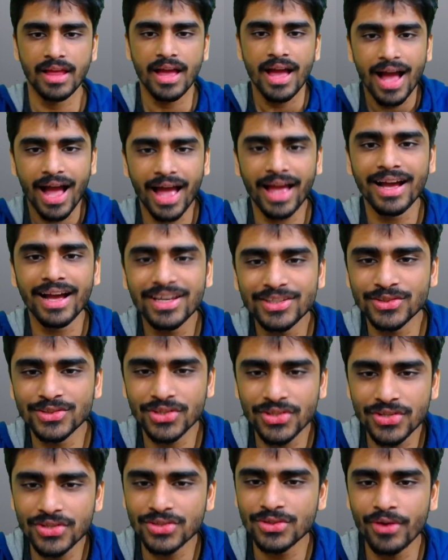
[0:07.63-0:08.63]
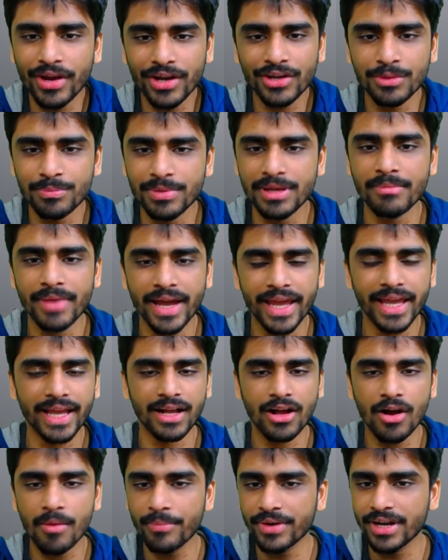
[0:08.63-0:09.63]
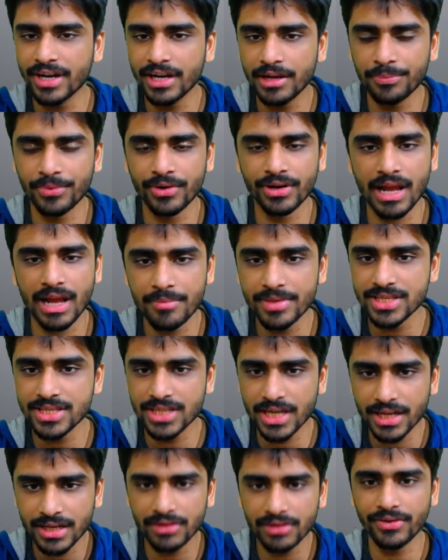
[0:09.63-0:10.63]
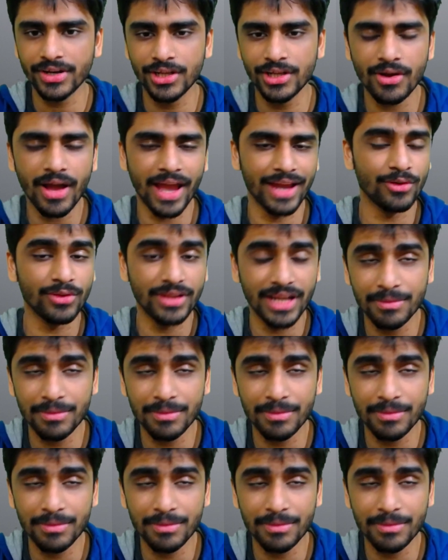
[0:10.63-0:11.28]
Hi guys, so this is going to be my competitive programming journey video. I know that